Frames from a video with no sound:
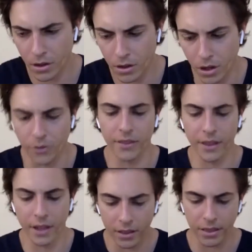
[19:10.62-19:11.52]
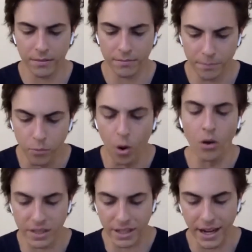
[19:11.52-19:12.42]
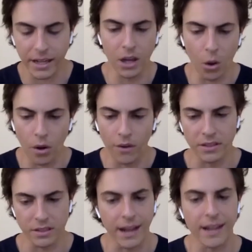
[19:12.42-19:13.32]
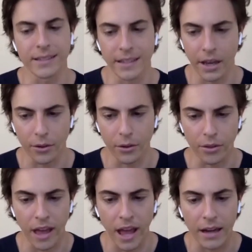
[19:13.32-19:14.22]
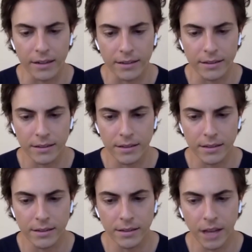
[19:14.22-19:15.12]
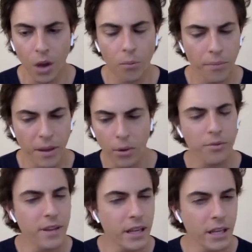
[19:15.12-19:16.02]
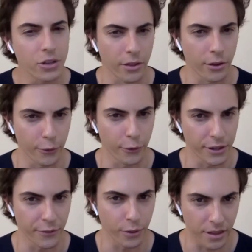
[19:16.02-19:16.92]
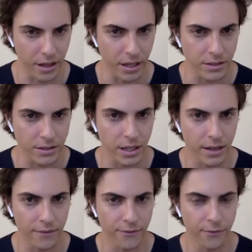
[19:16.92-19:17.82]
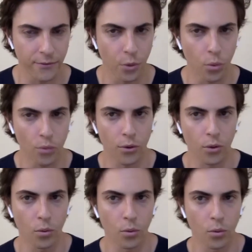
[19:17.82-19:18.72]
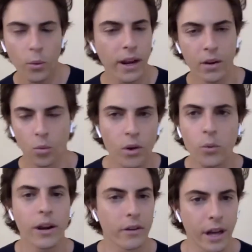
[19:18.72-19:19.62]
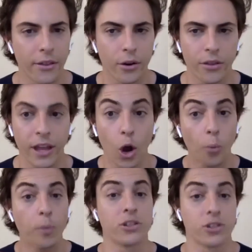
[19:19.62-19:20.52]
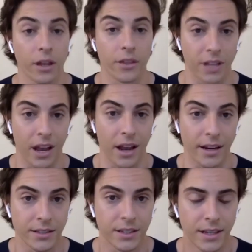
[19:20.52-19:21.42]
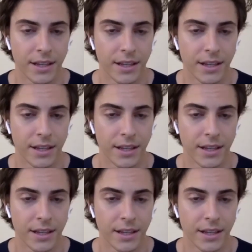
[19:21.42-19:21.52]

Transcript: you know, they Rose and Eddie go on this night together, that they both need each other for different things. And for one way or another, they open each other's eyes.